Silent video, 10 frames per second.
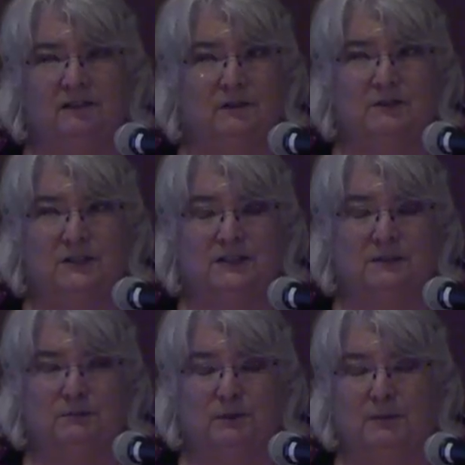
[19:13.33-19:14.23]
if it was
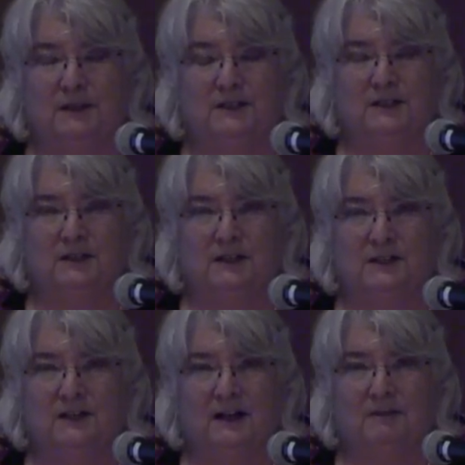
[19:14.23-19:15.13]
just a probationary
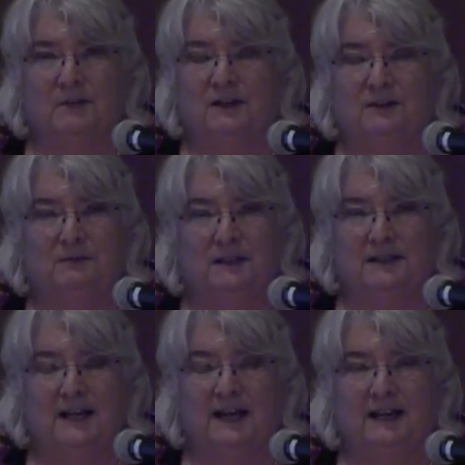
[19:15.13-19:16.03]
job that could be
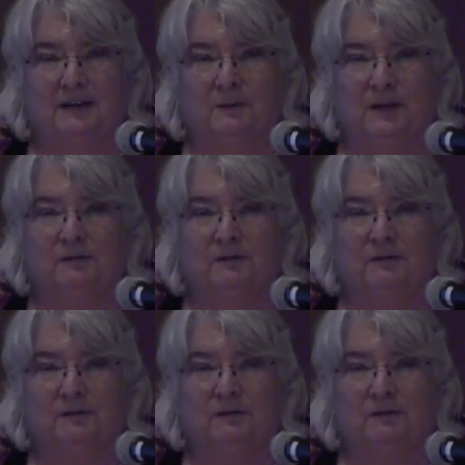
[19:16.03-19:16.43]
taken away